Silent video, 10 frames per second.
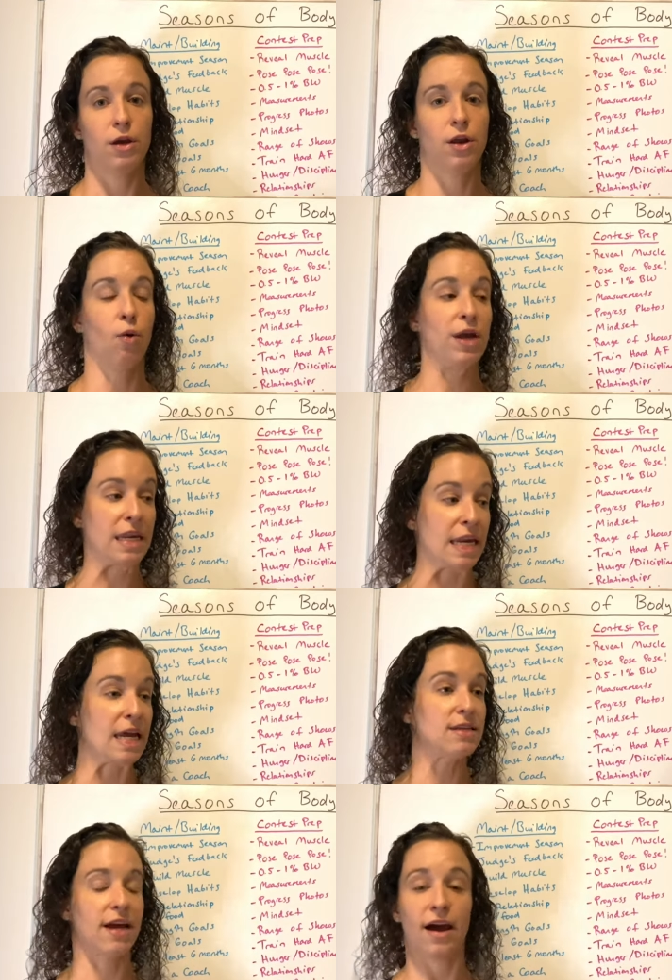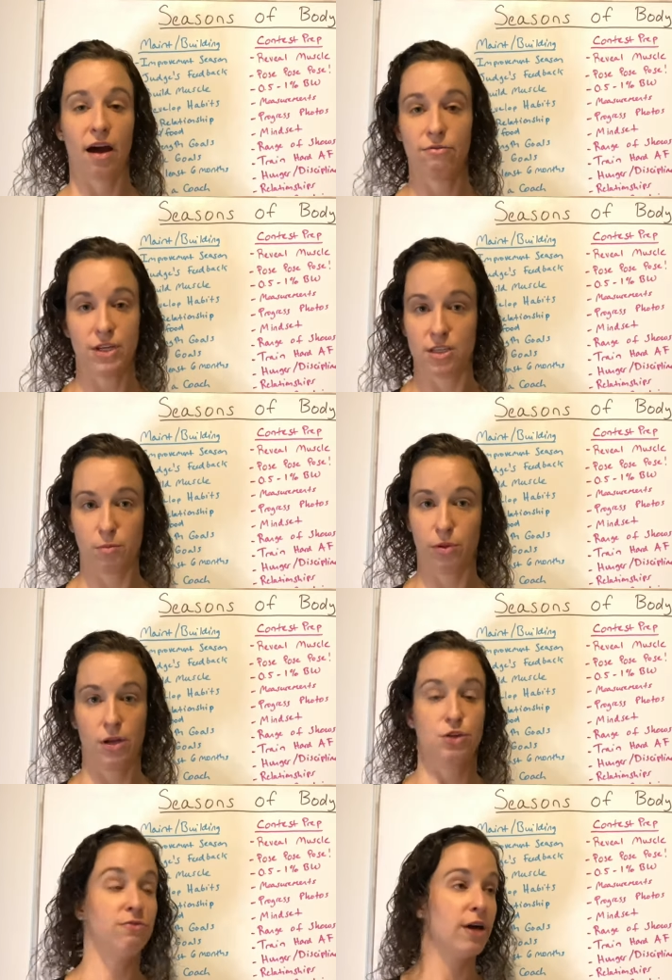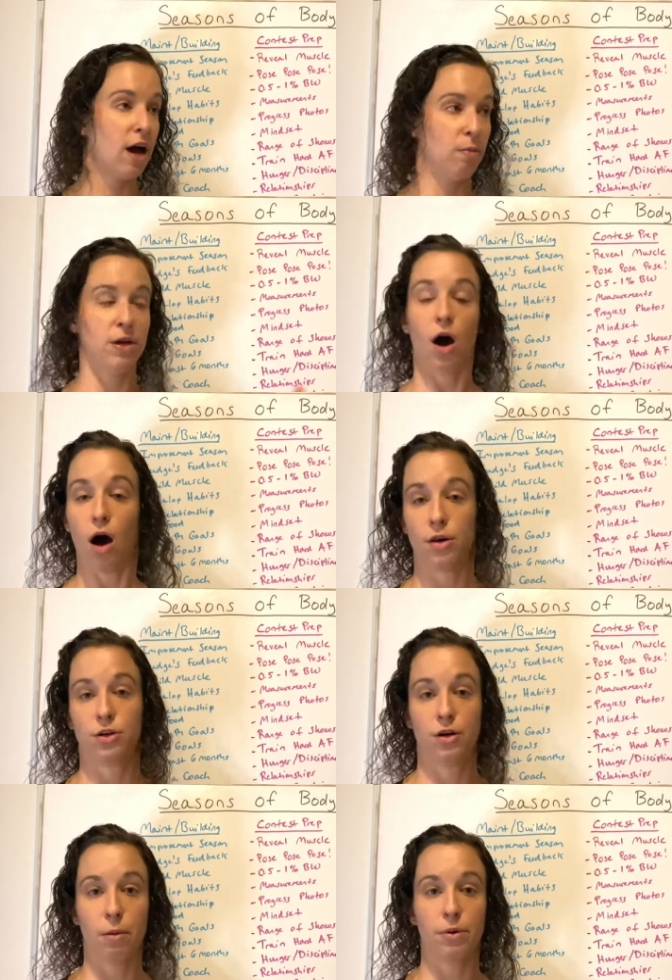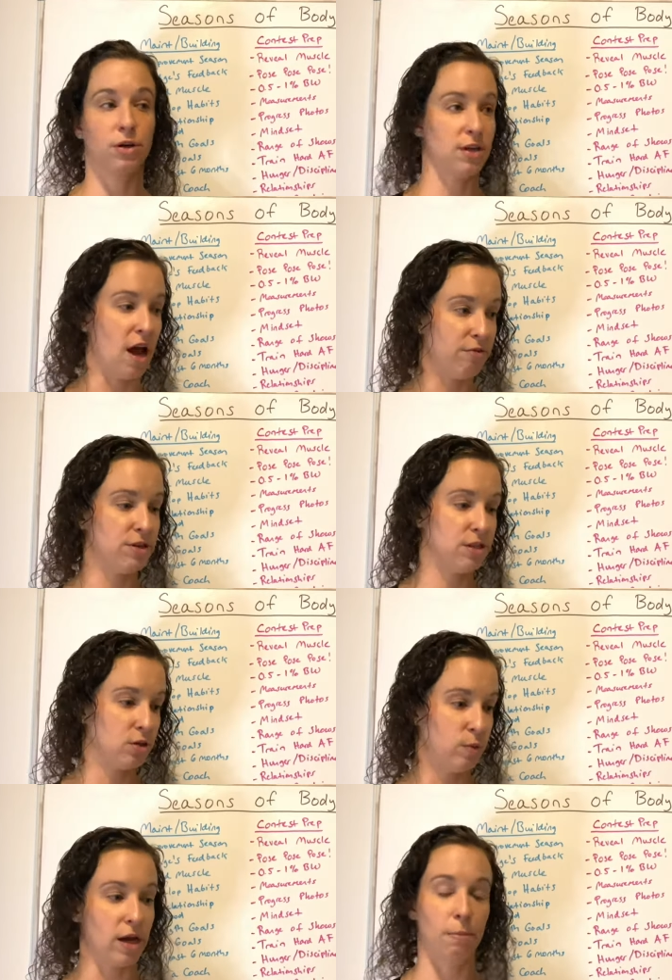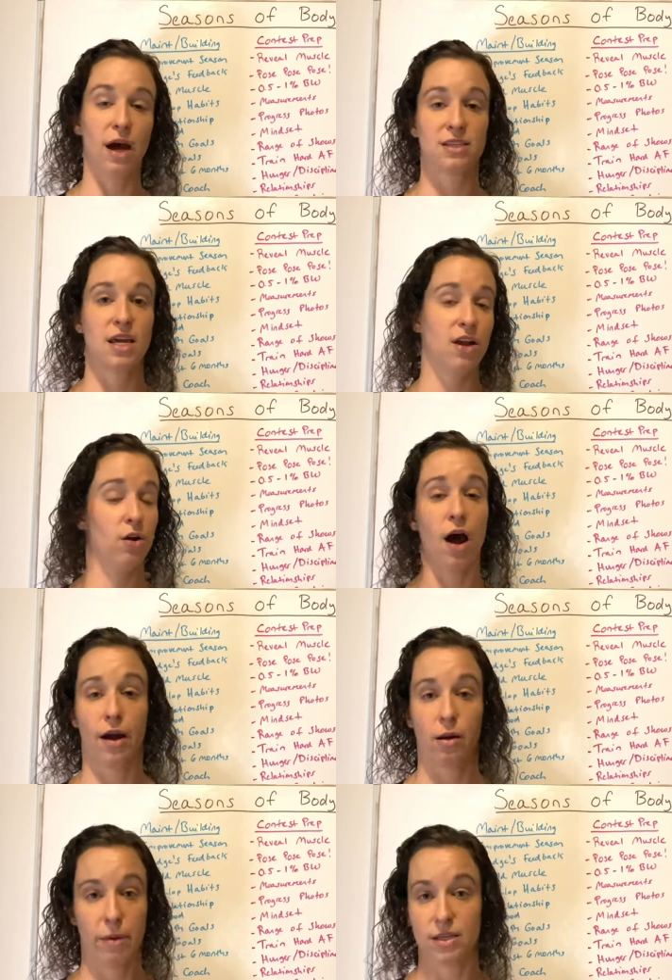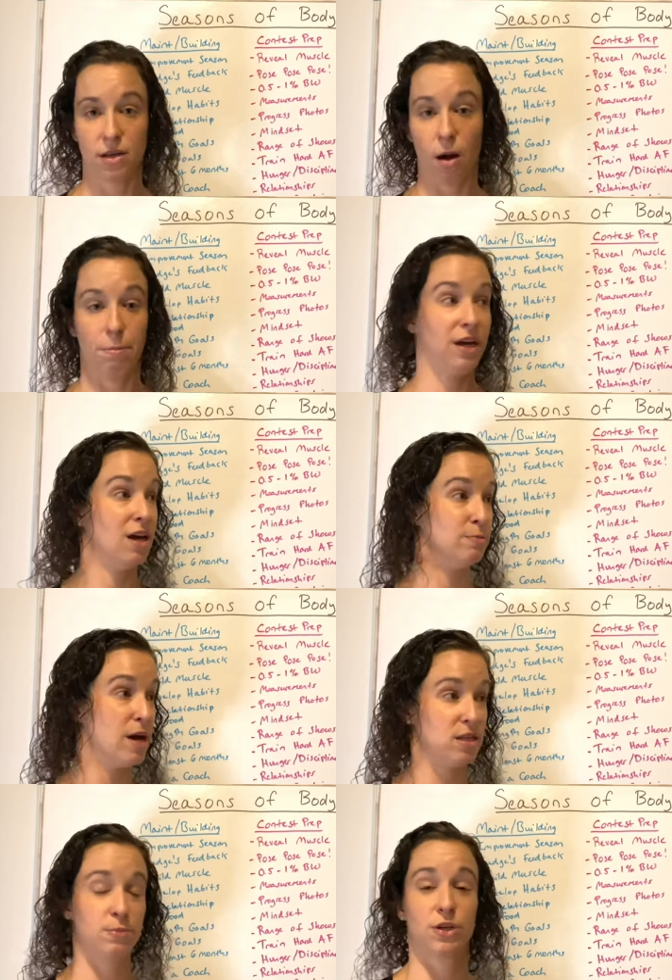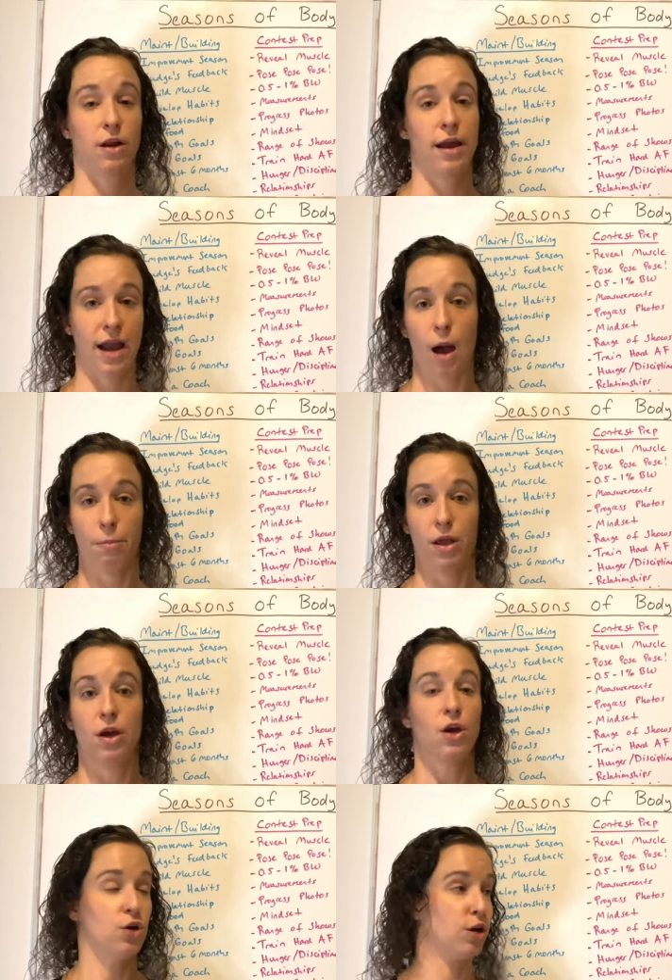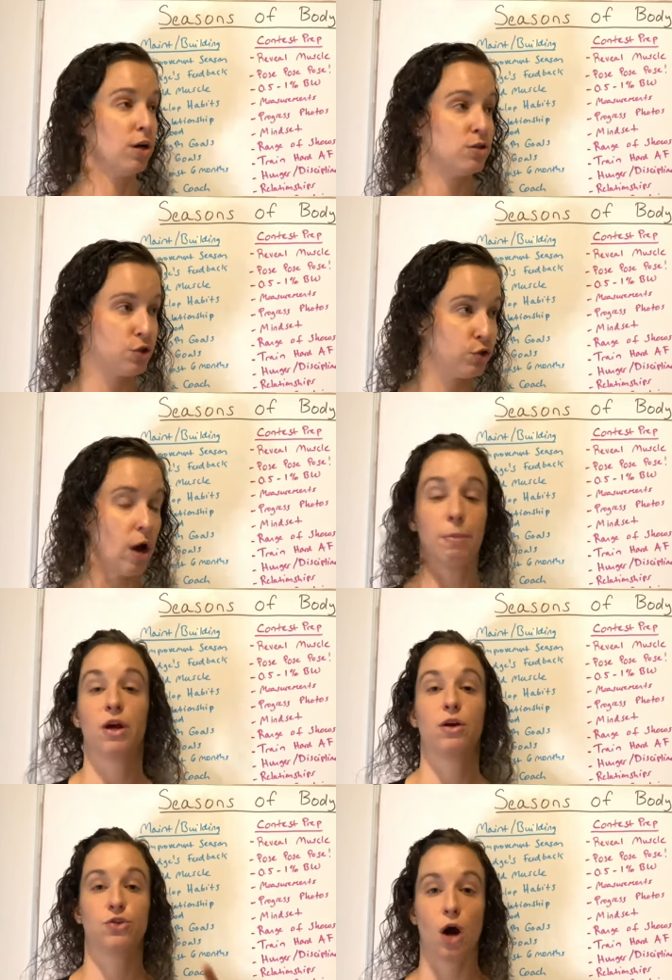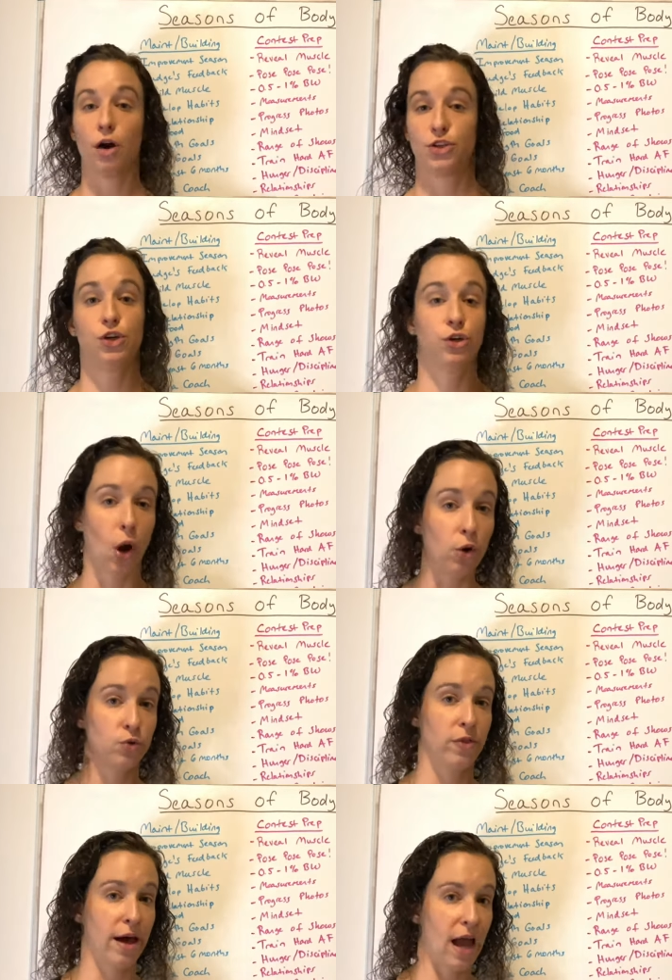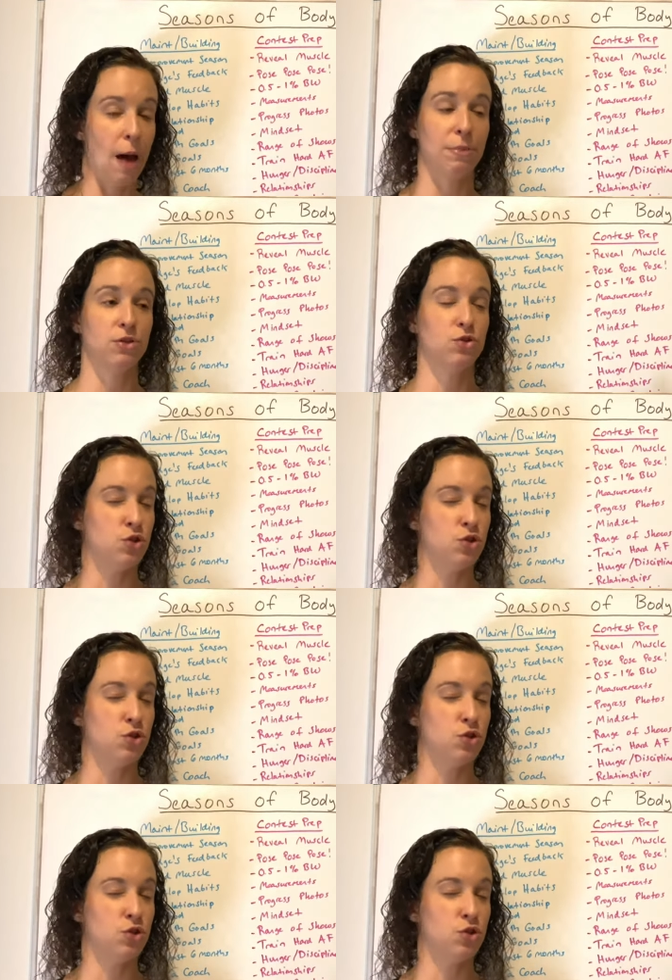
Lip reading: You know, we need to have discipline. You've got to be on your numbers every single week. I'm not saying you're not going to mess up because mess ups are going to happen. You're going to screw up. Talk to your coach when that happens.